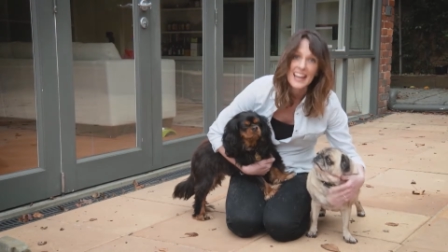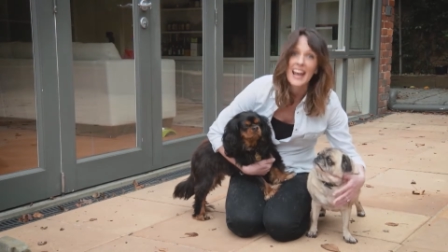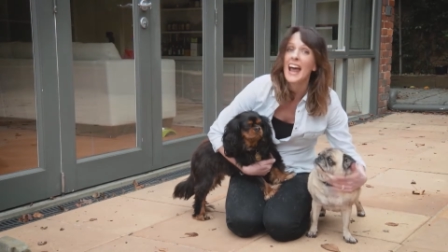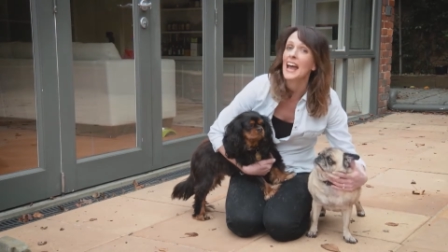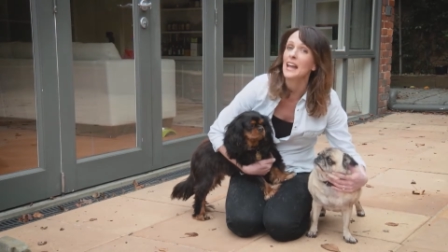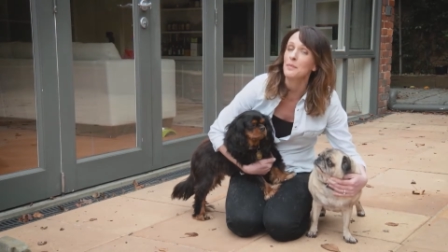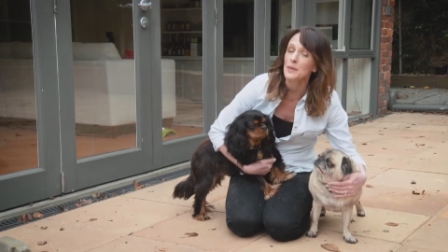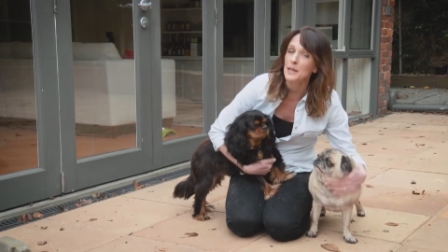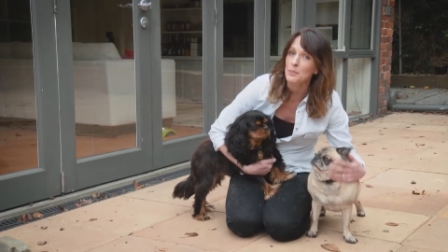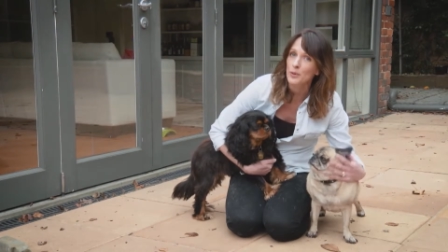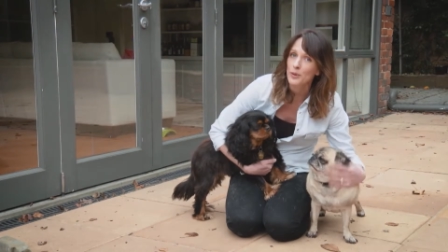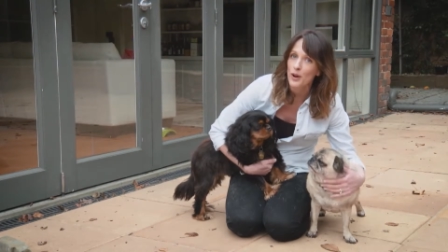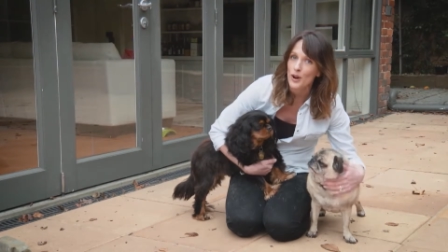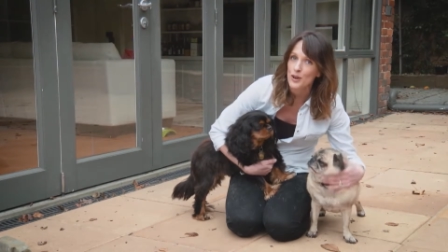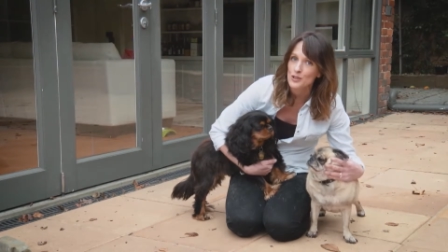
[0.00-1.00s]
can be
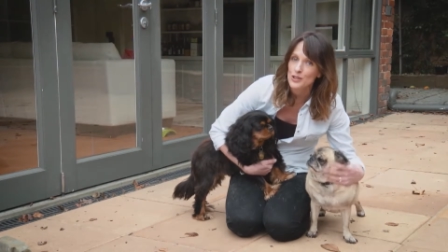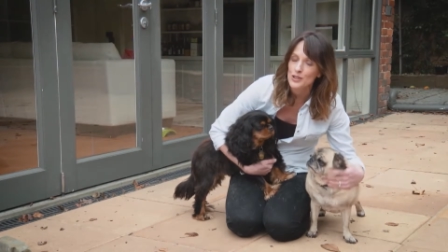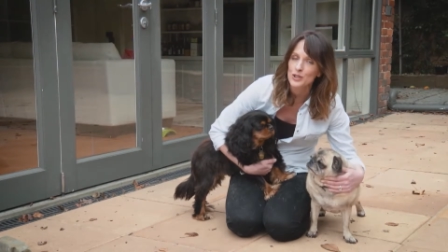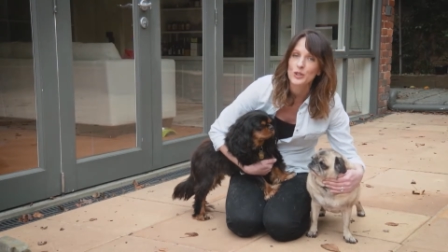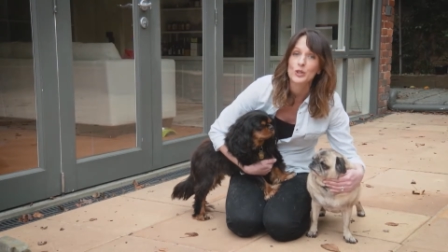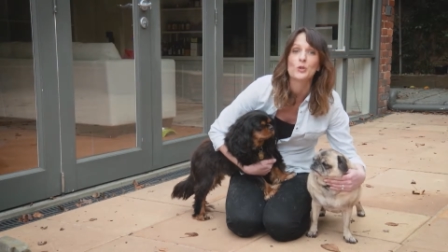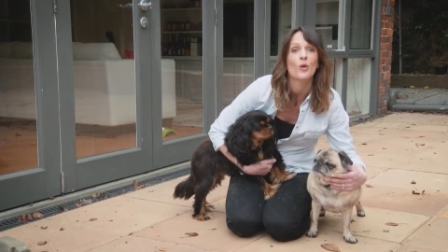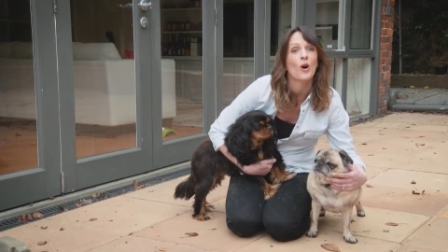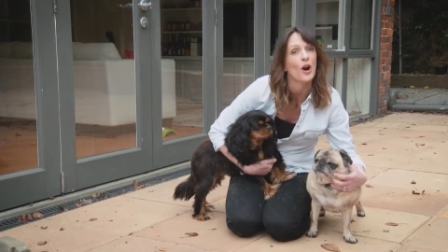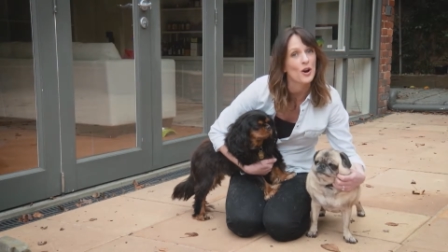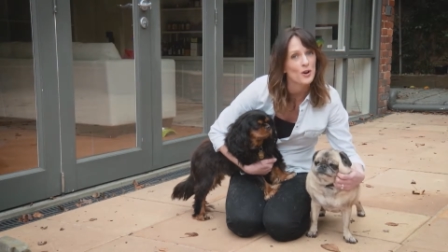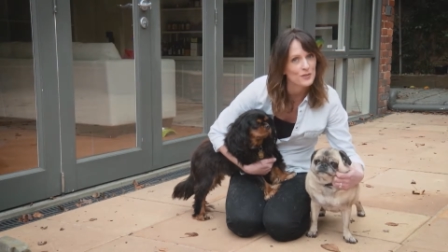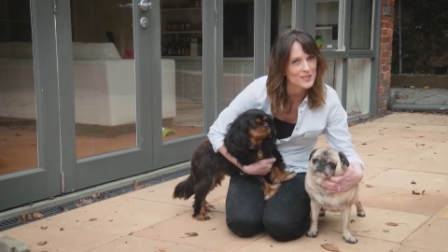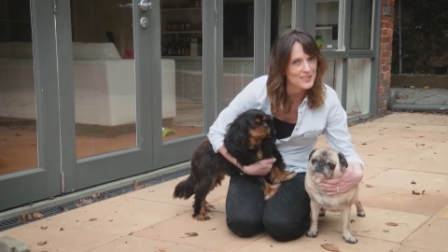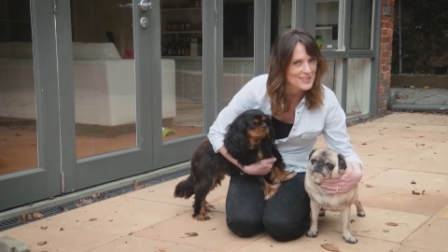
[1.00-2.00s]
prone to
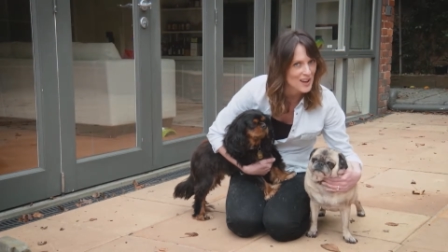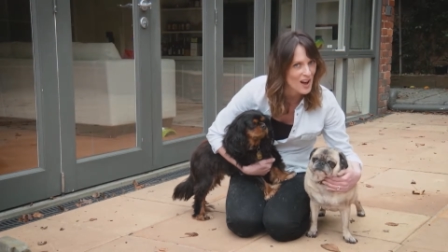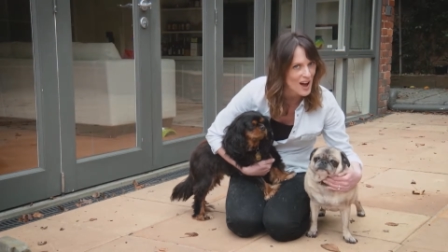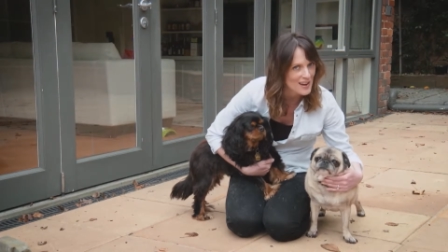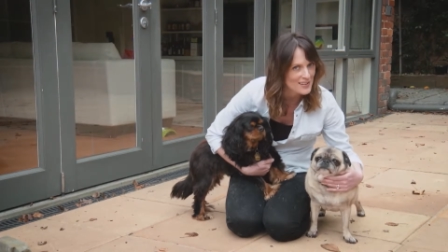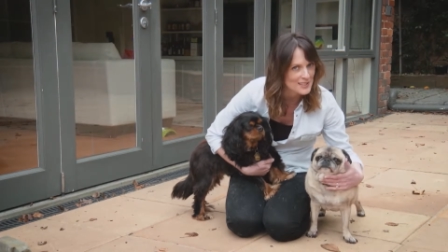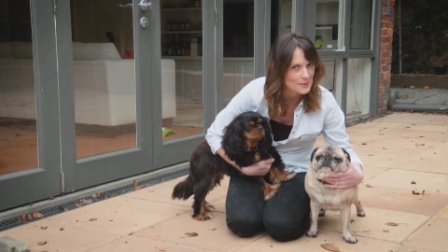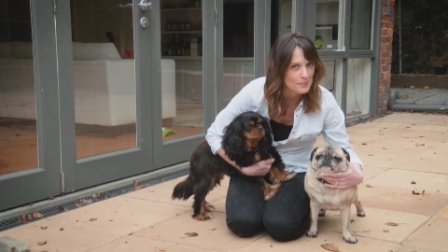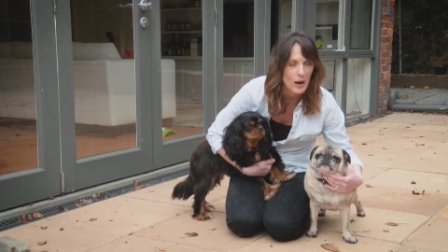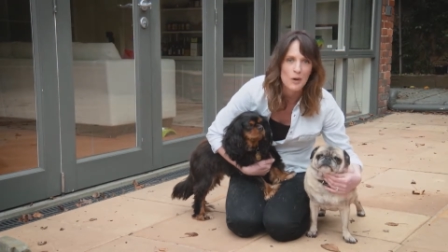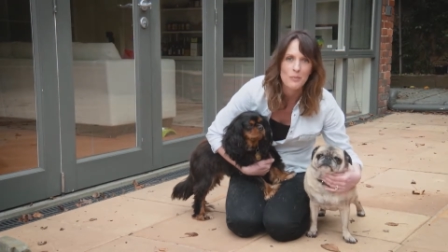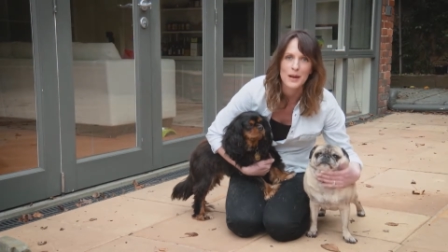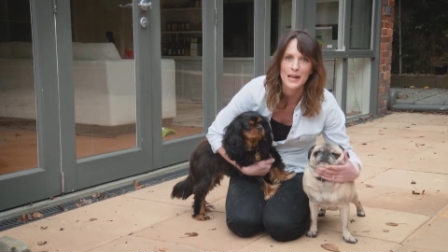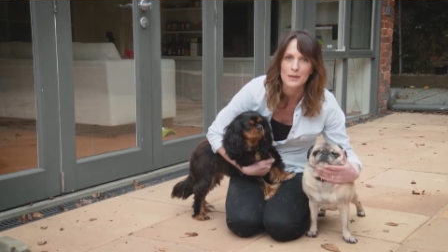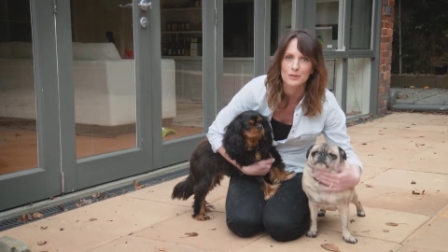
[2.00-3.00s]
oversized
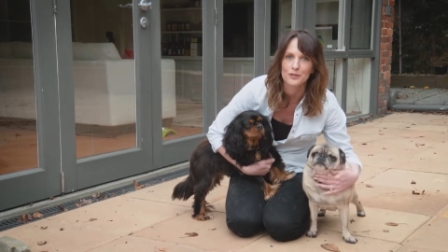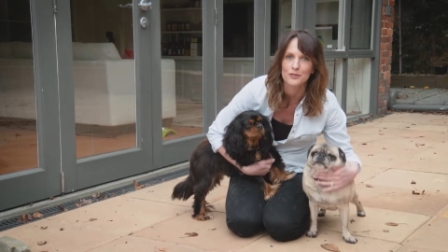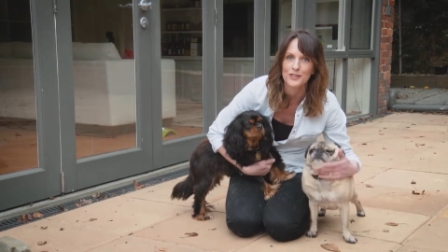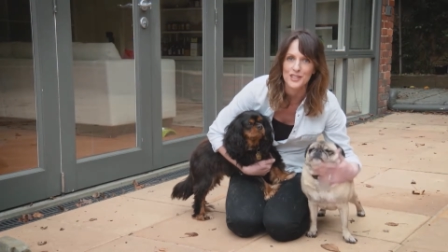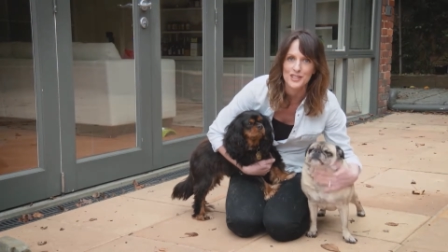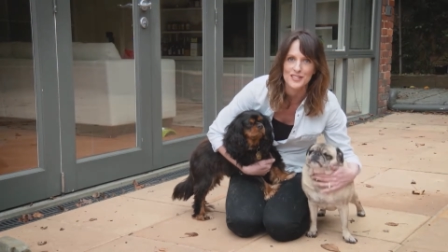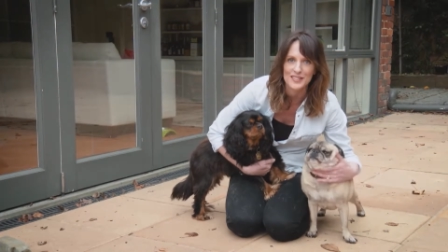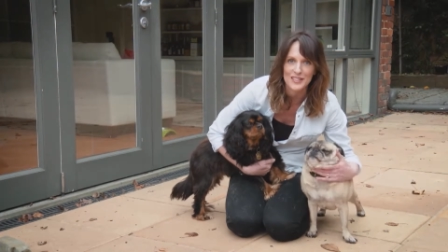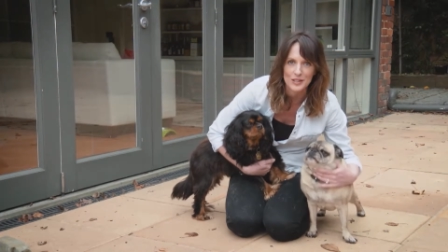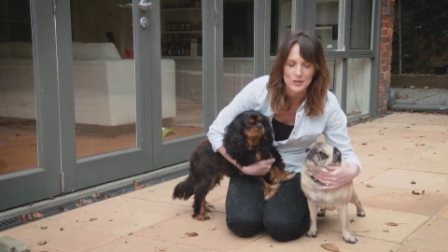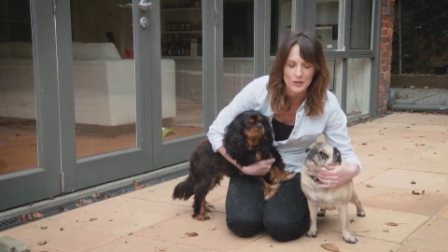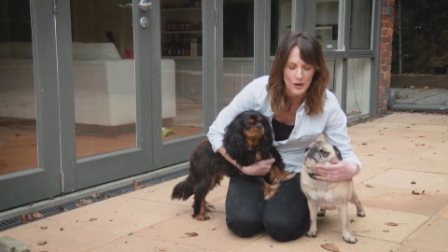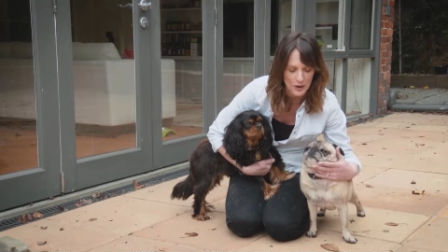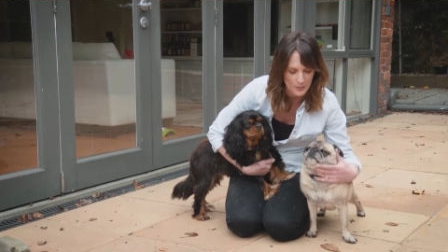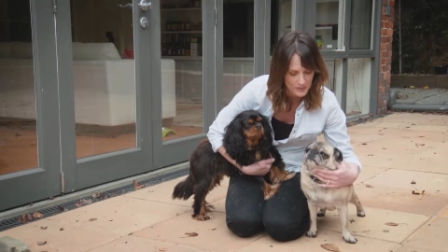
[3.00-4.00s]
palpebral fissure
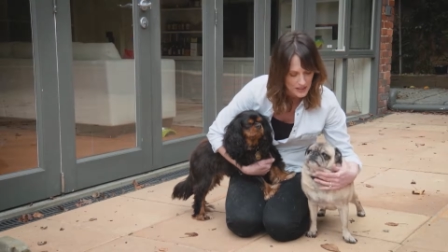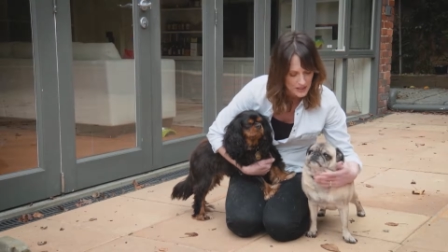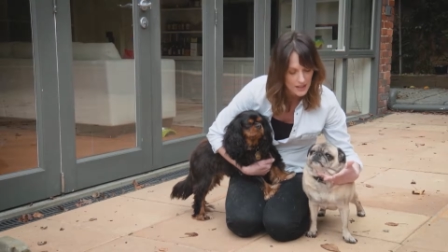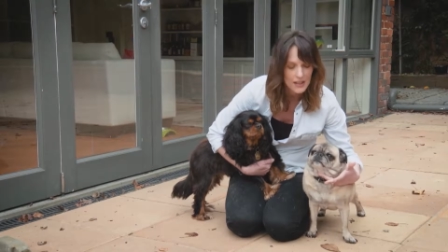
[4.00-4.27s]
syndrome.